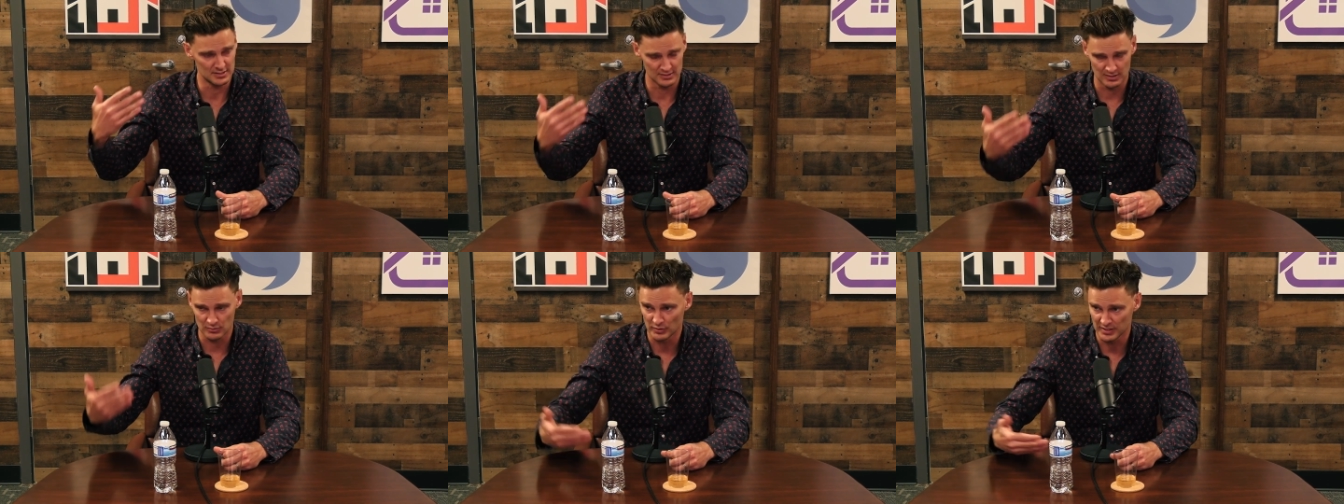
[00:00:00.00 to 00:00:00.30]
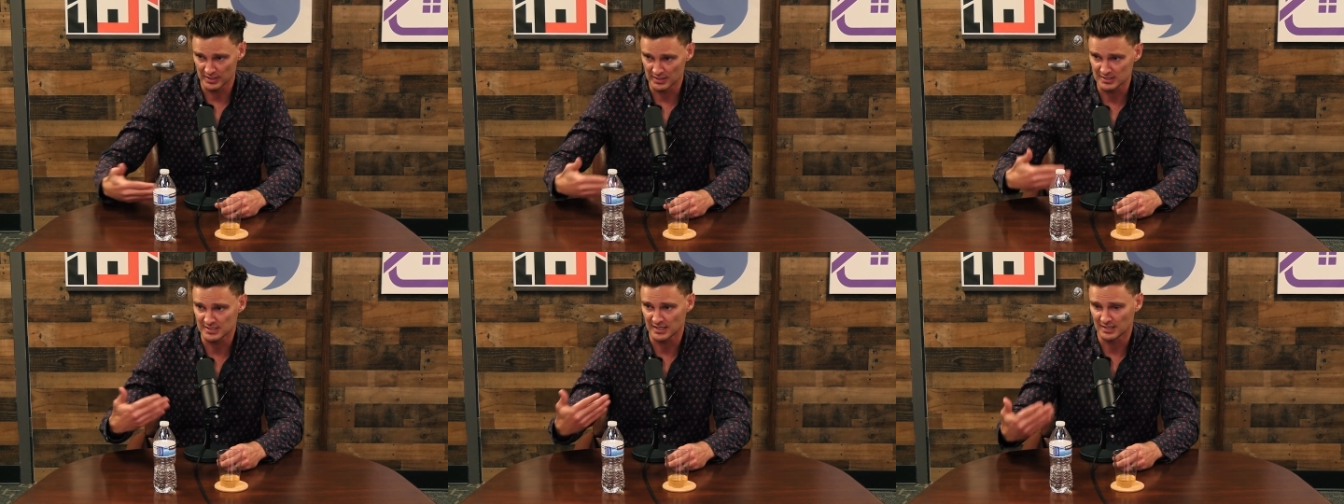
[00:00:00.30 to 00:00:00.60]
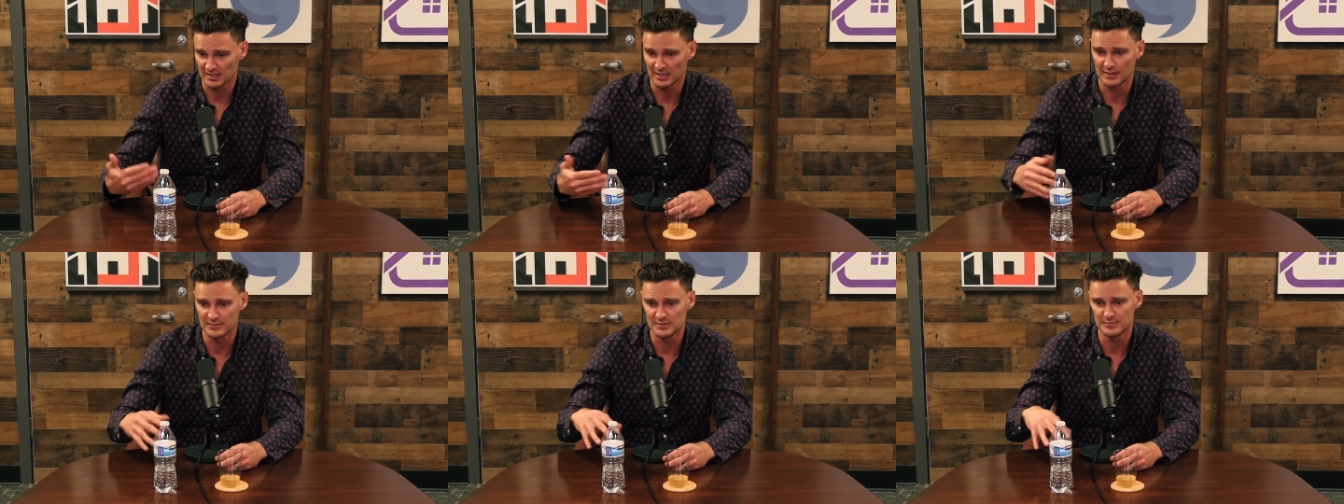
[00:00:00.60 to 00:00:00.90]
the real estate
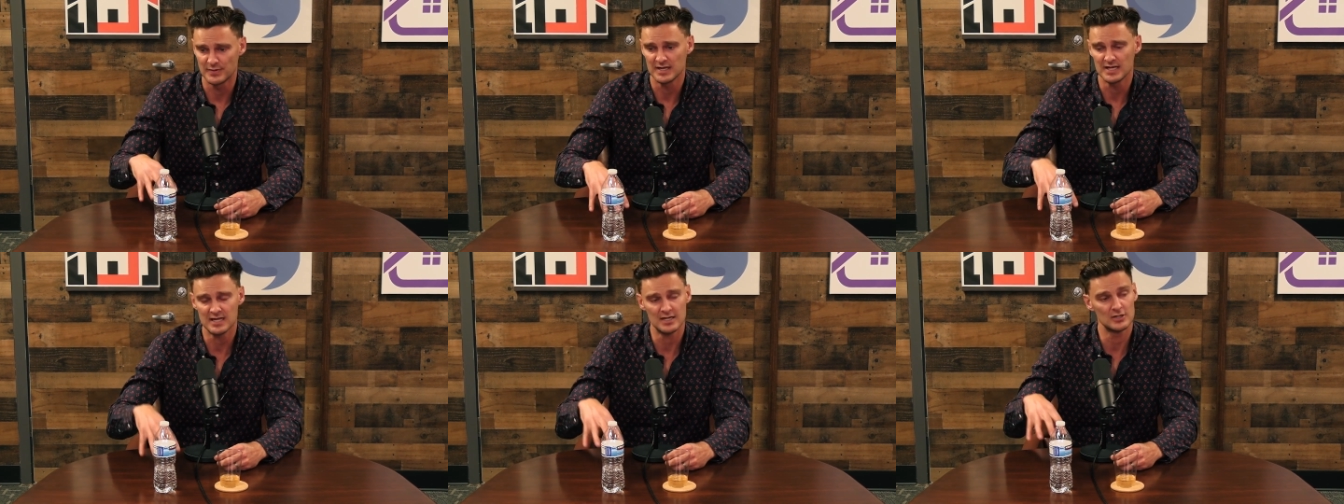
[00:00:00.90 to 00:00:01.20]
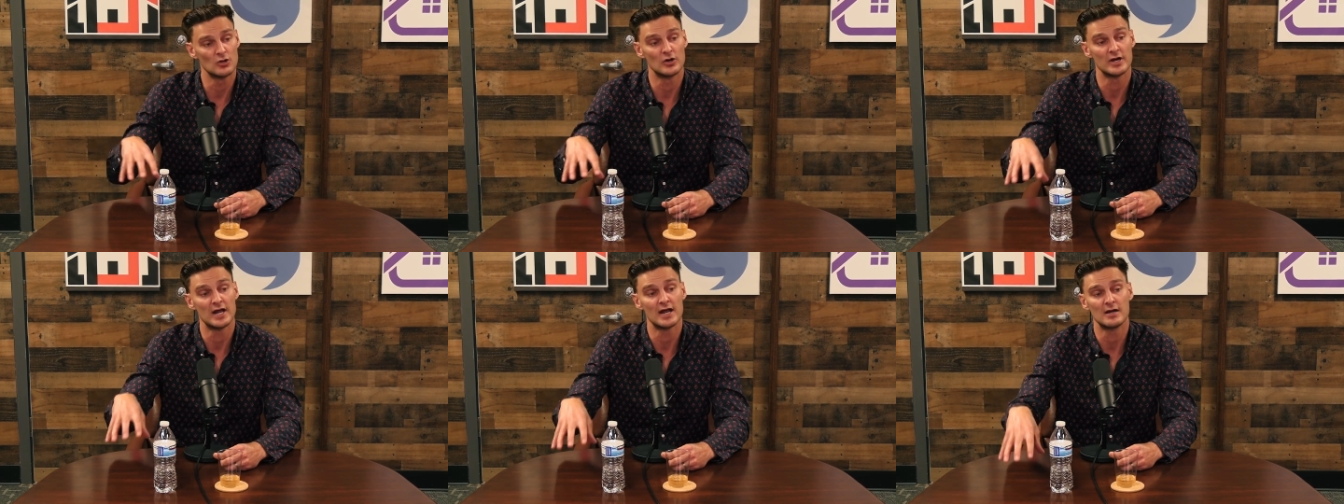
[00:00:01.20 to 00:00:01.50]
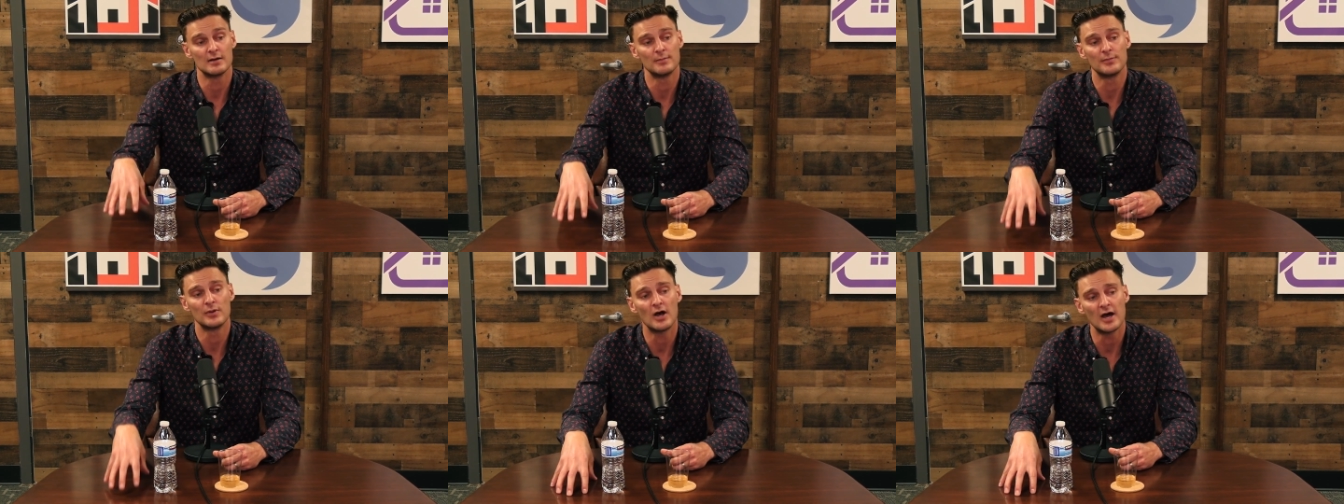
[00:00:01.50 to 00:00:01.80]
clubs, but he'd gone out
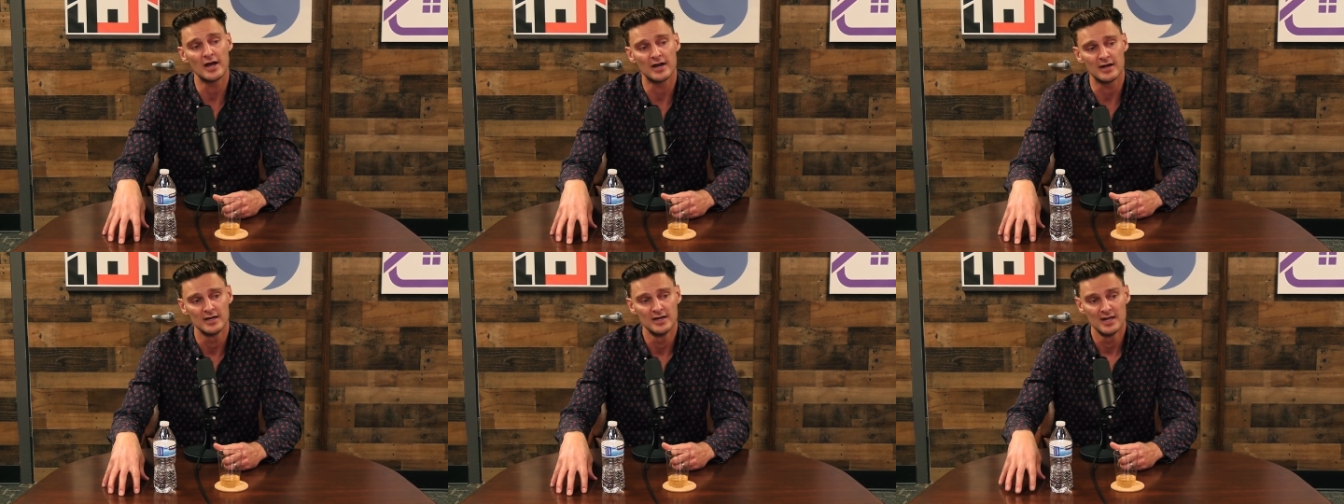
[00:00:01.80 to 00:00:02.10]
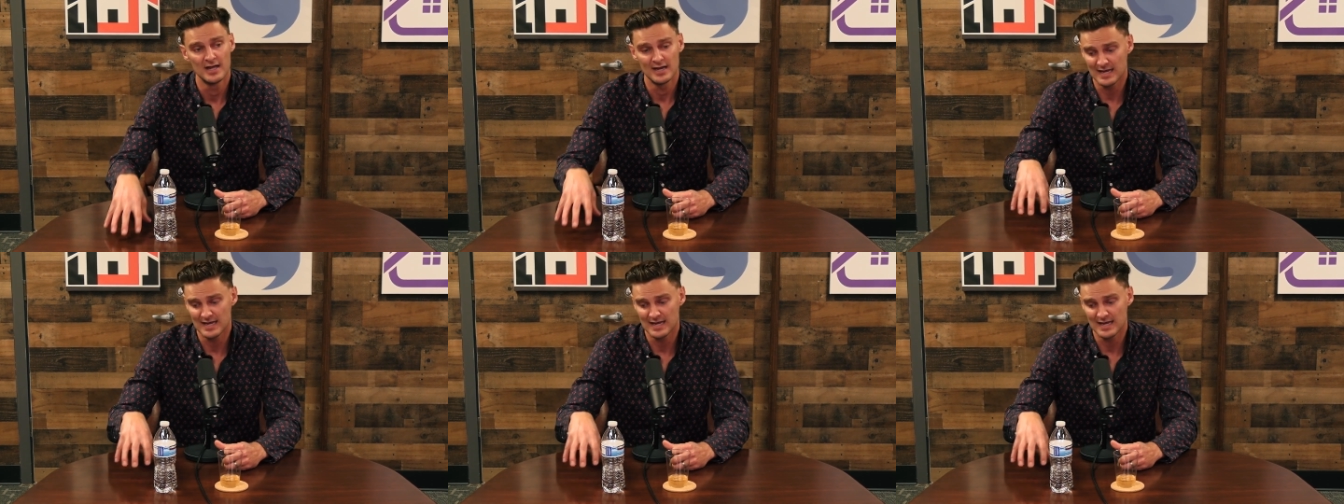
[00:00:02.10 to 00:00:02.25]
and applied it.